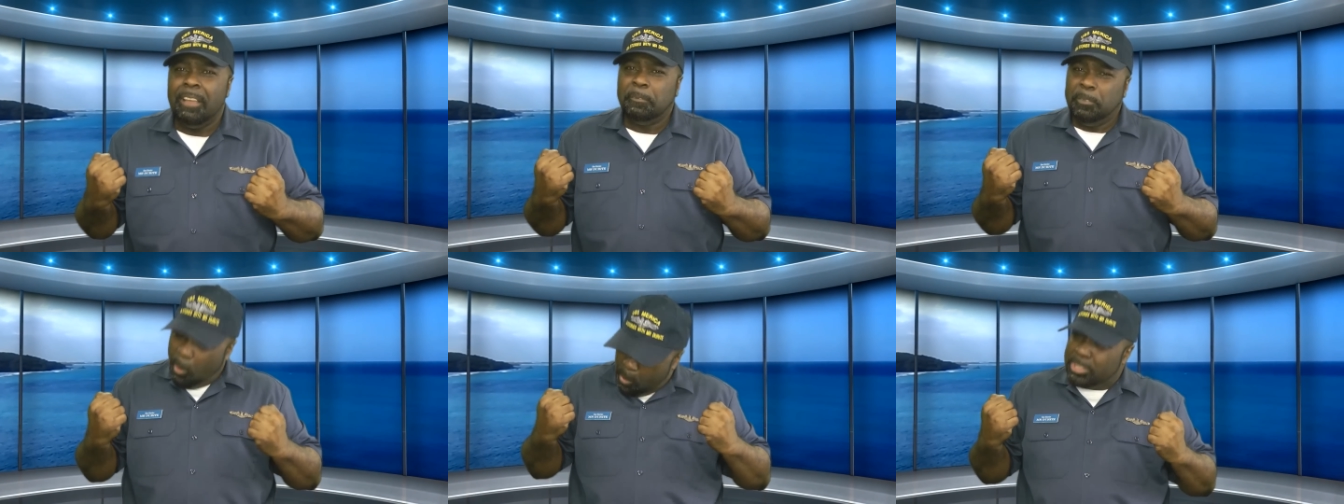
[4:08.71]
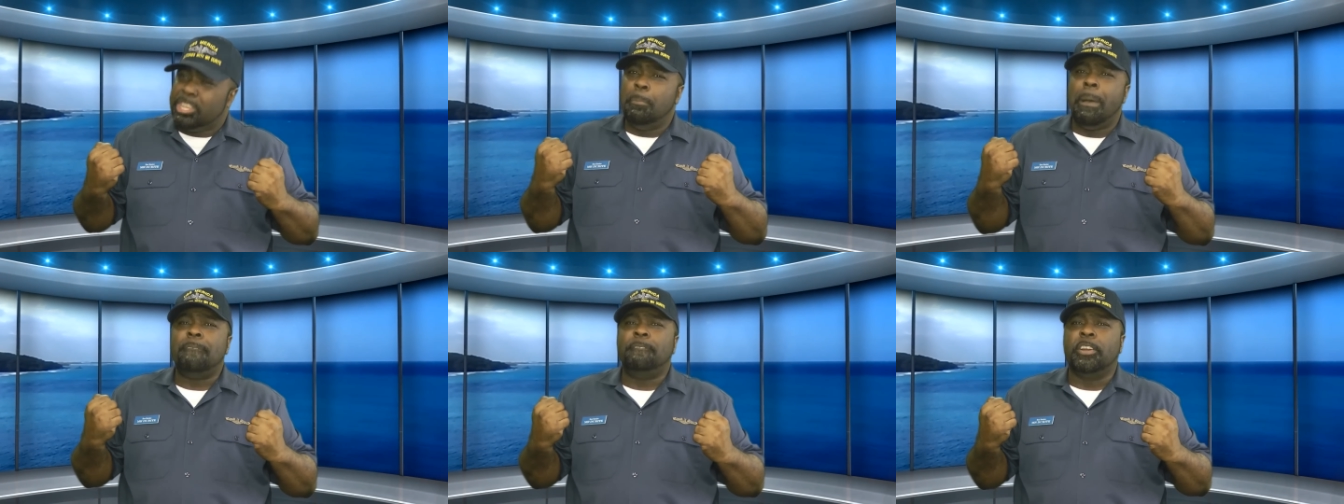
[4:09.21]
going to
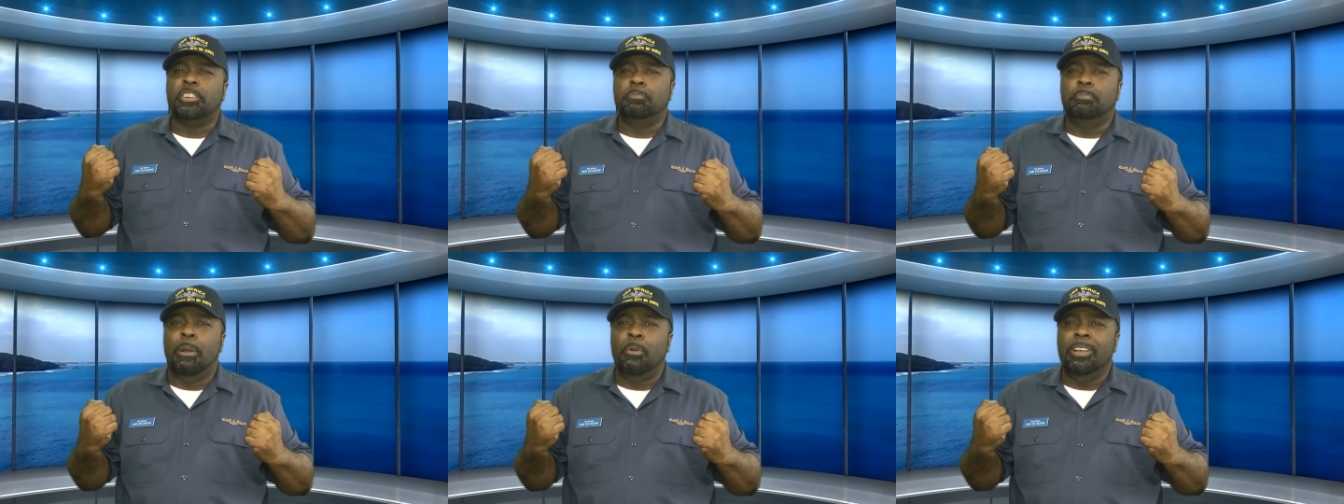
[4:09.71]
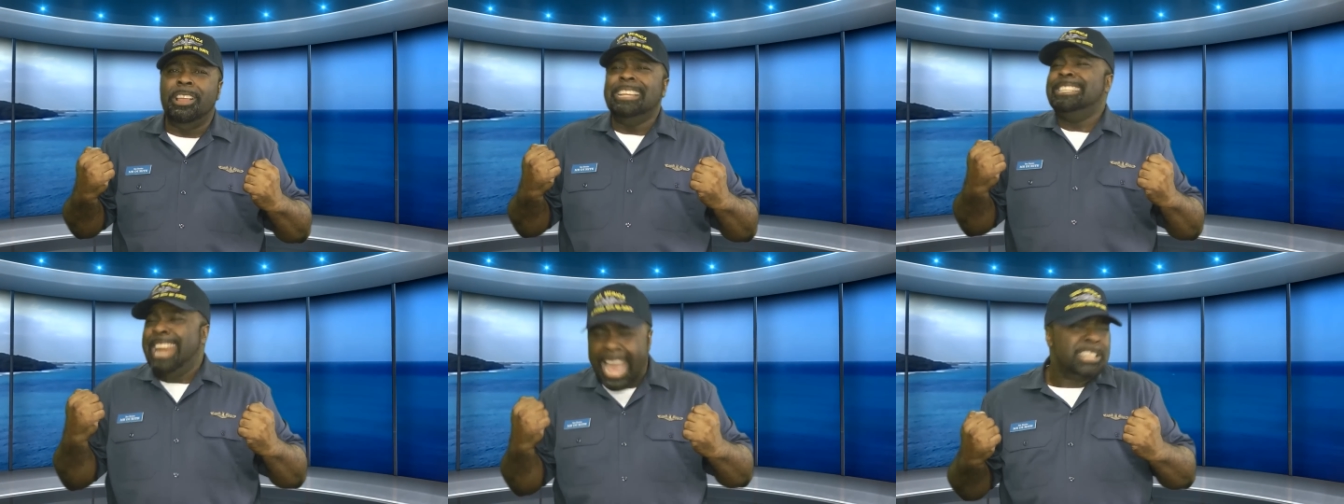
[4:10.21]
my first boat.
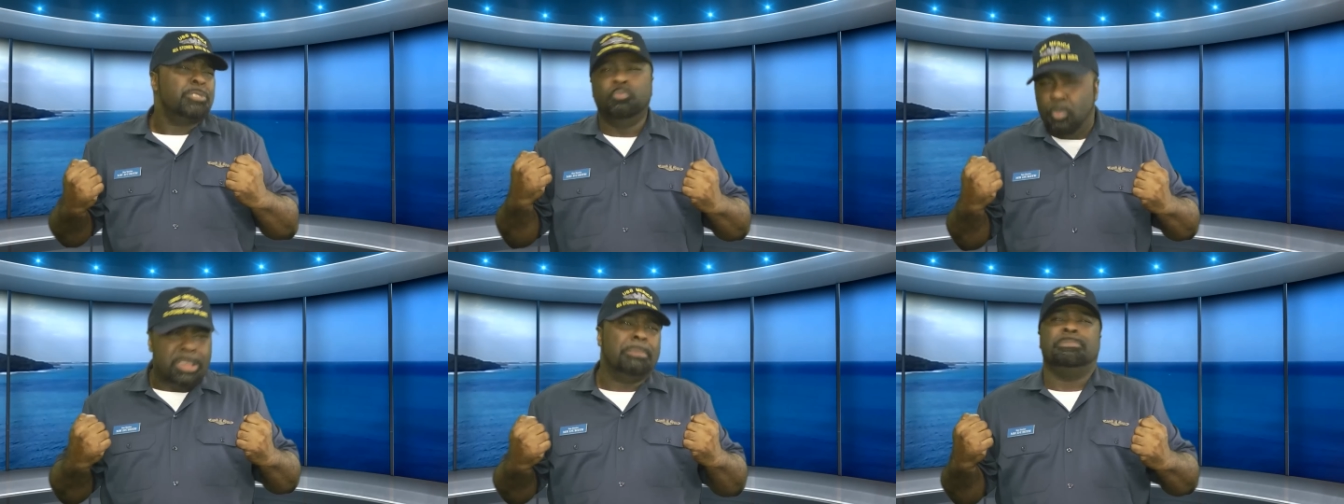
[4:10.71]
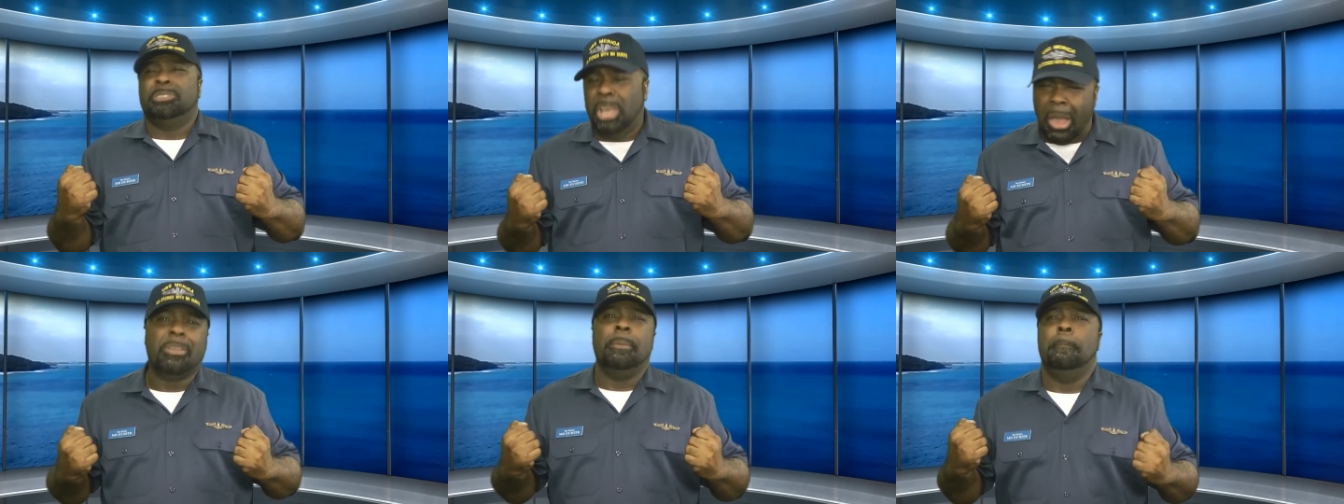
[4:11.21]
That's what I'm
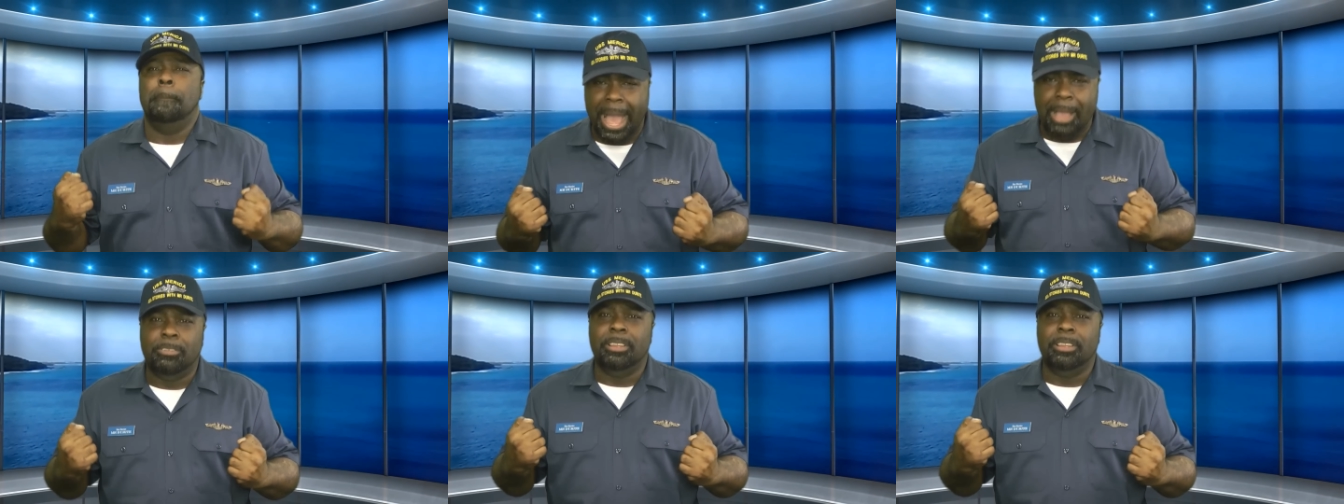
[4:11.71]
talking about.